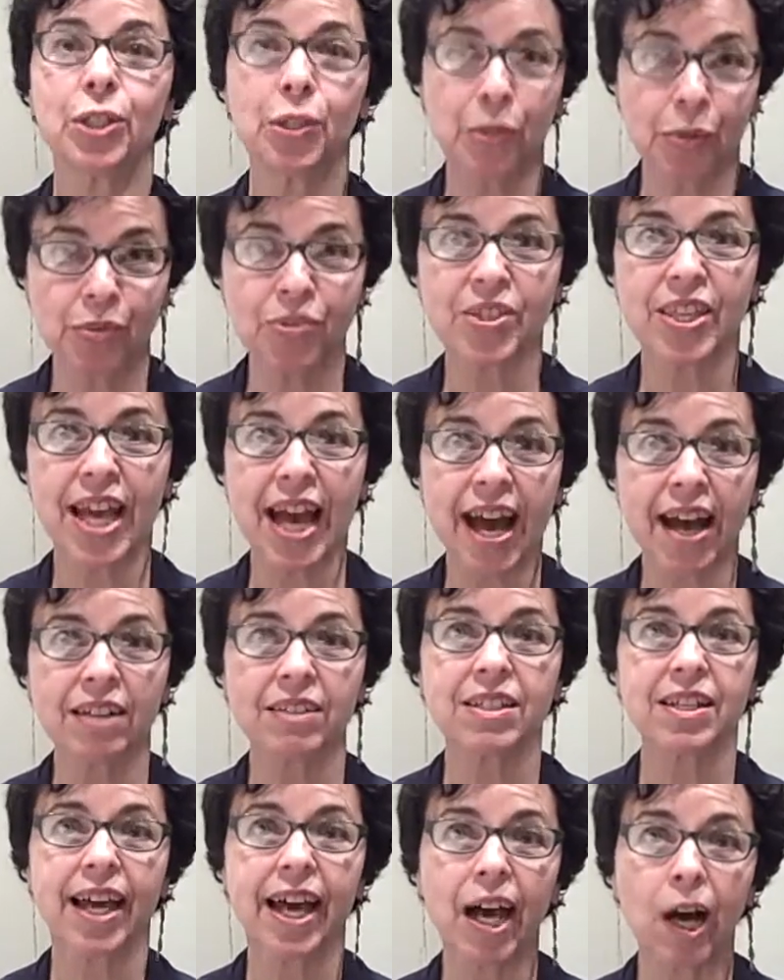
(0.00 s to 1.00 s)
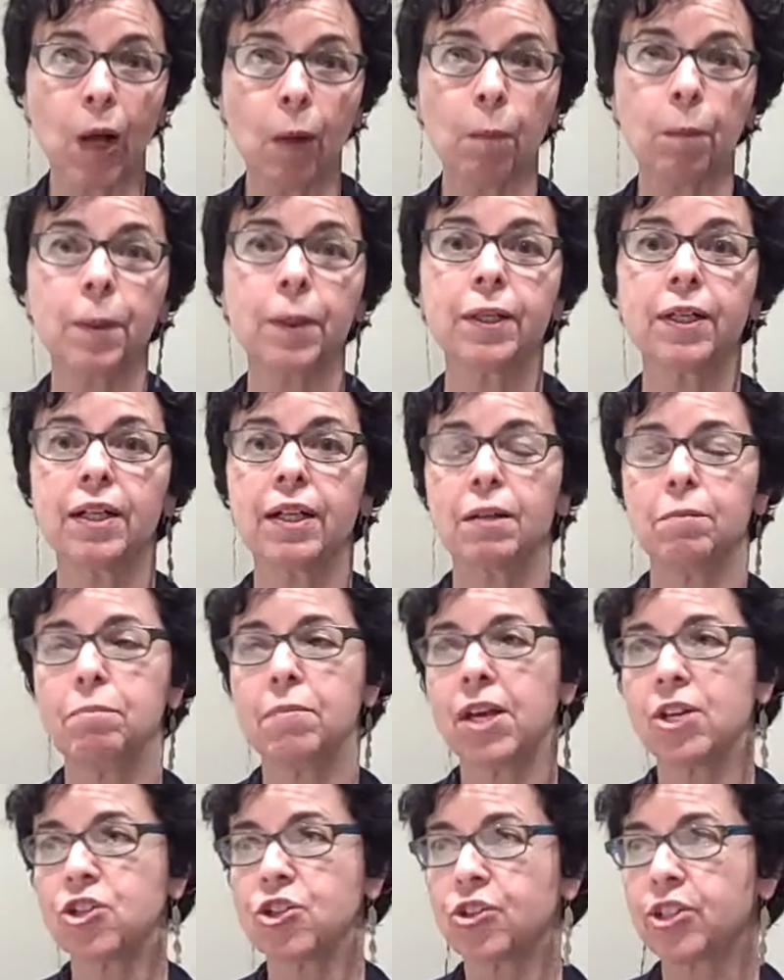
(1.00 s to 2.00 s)
use that to help
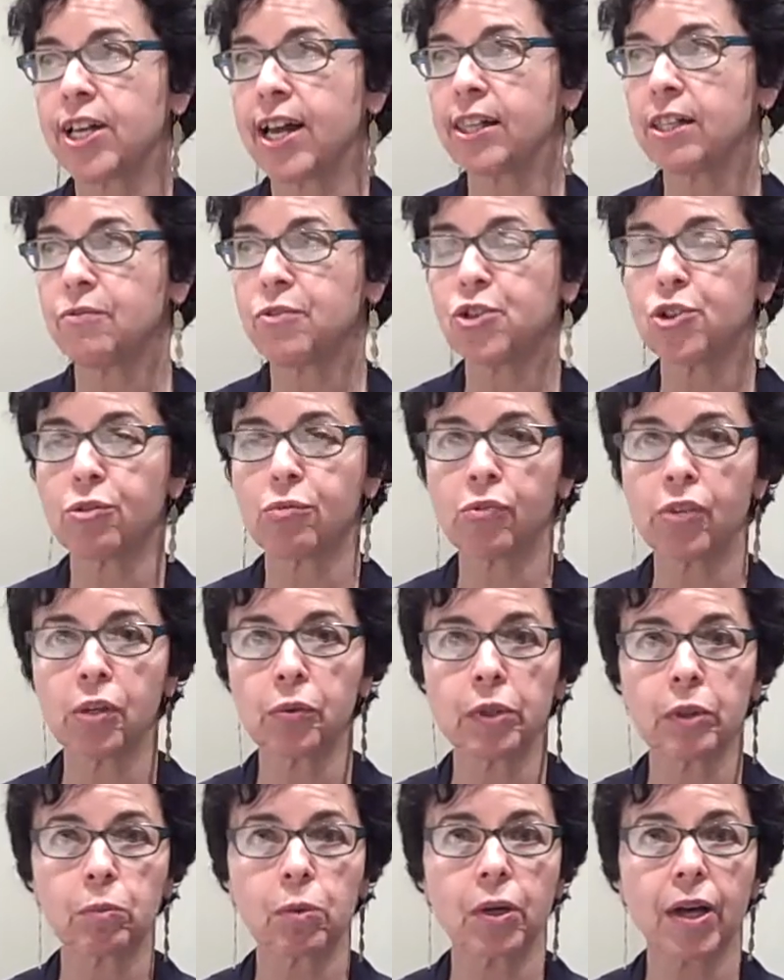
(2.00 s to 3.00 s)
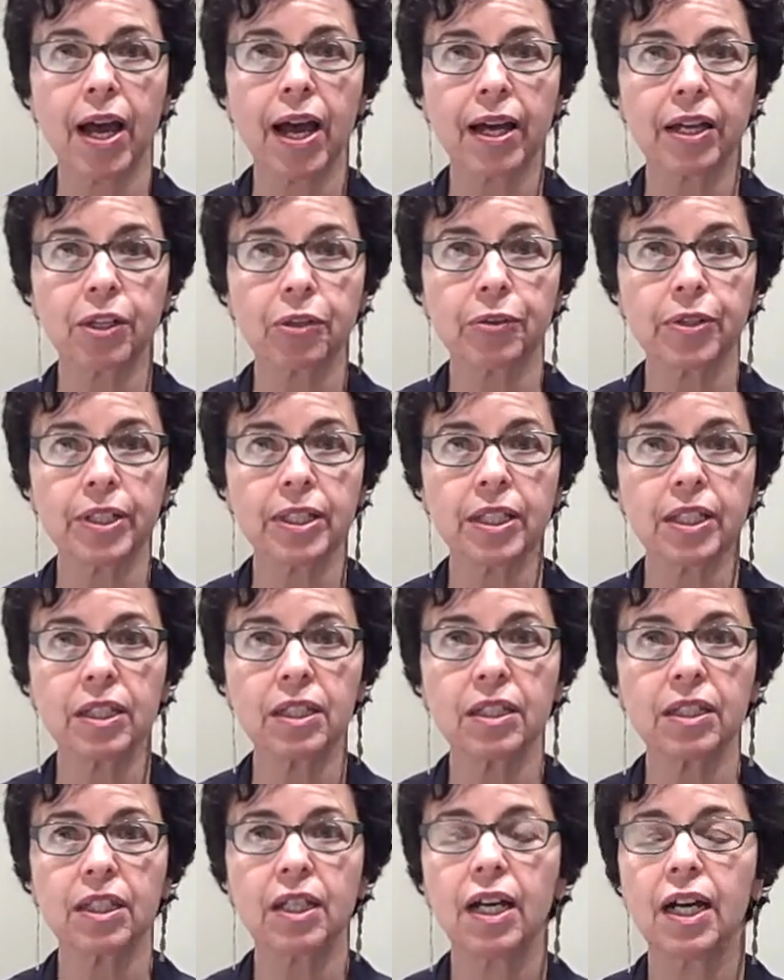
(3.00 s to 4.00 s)
measure television viewing more
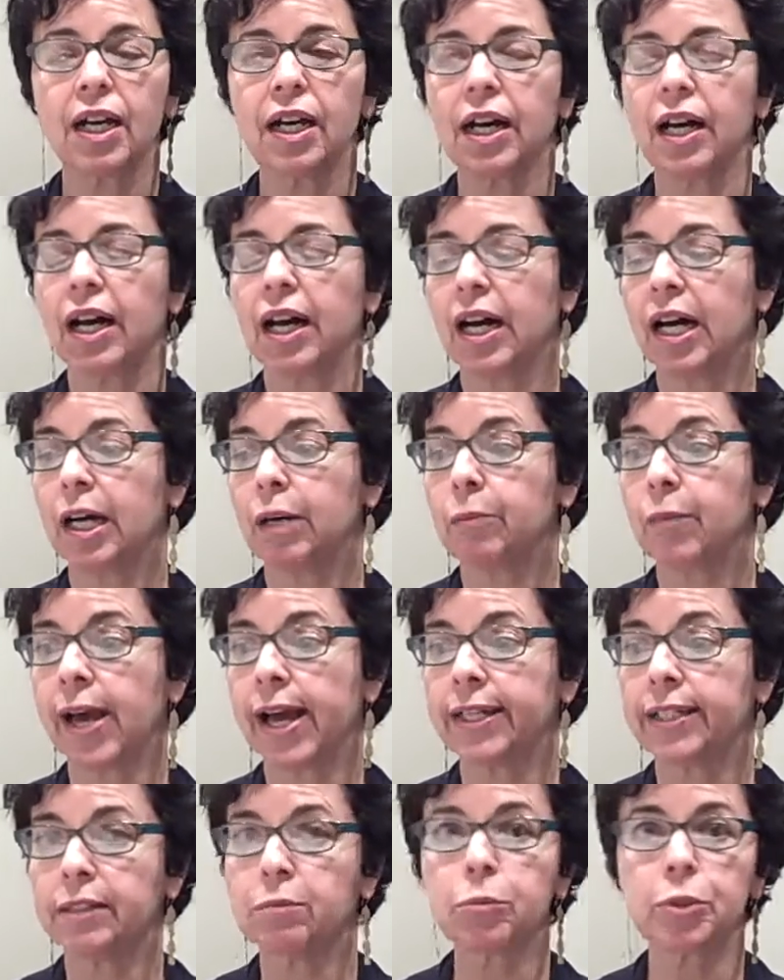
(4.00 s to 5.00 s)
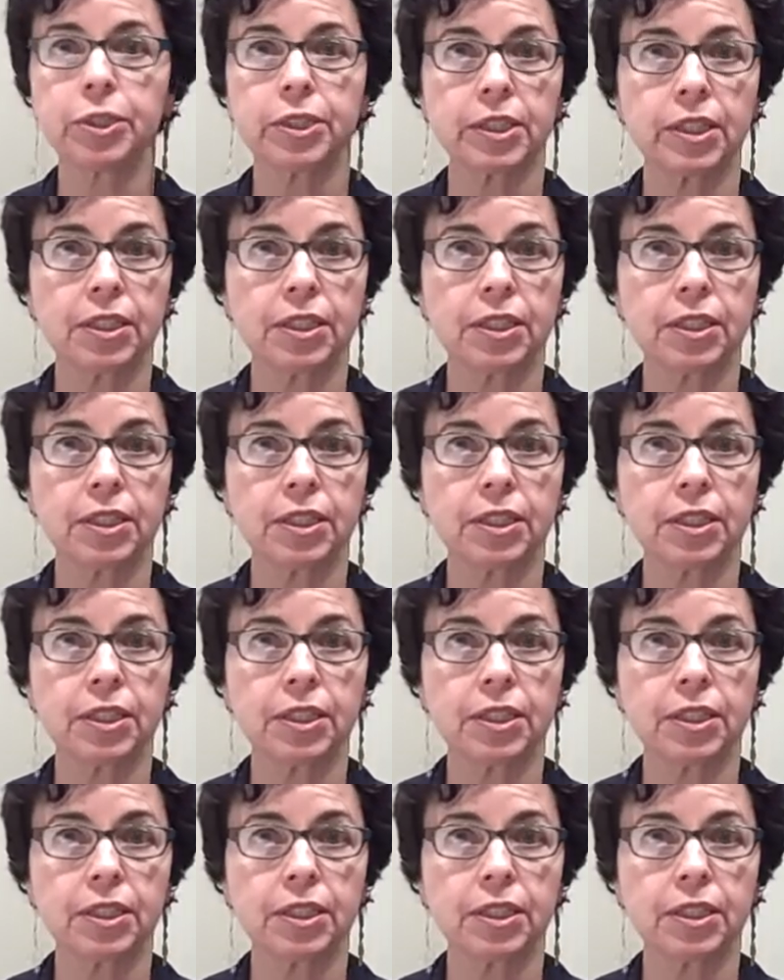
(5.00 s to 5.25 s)
accurately um, and in more